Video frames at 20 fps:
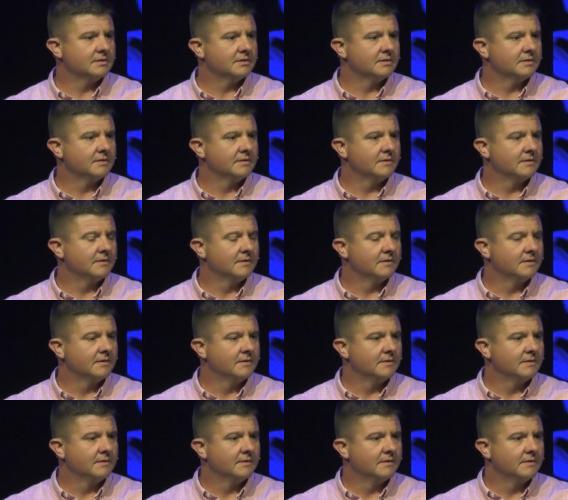
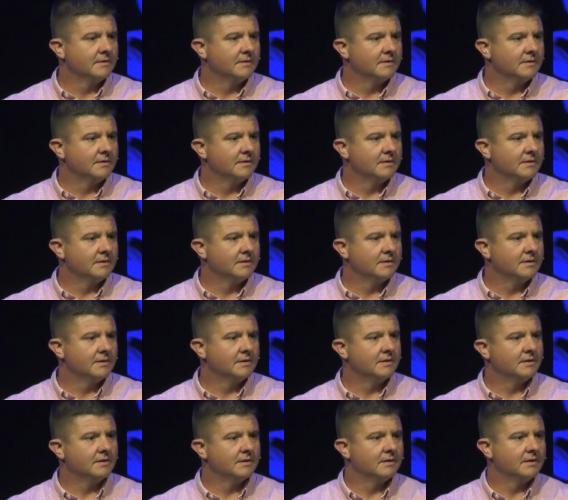
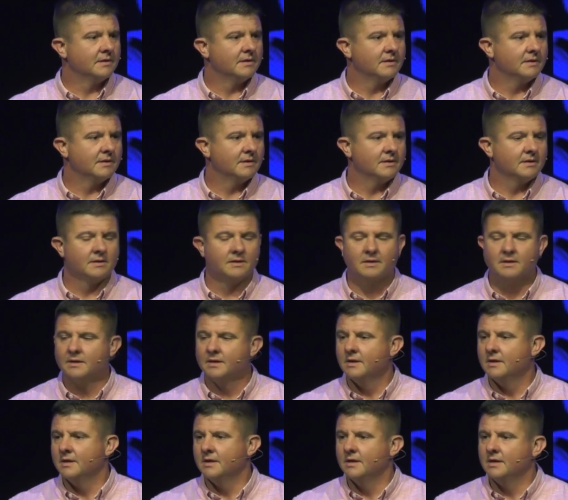
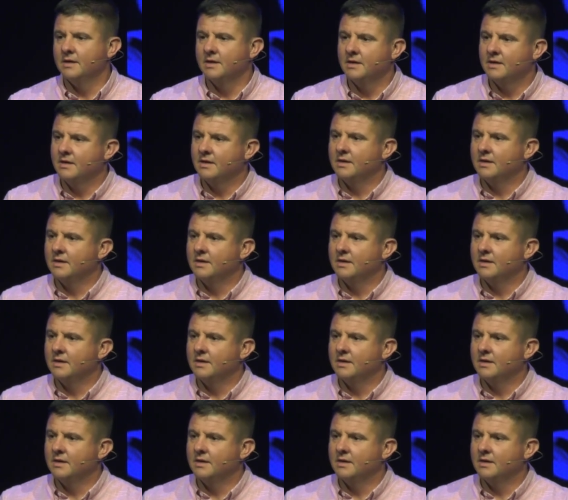No one is speaking in this clip.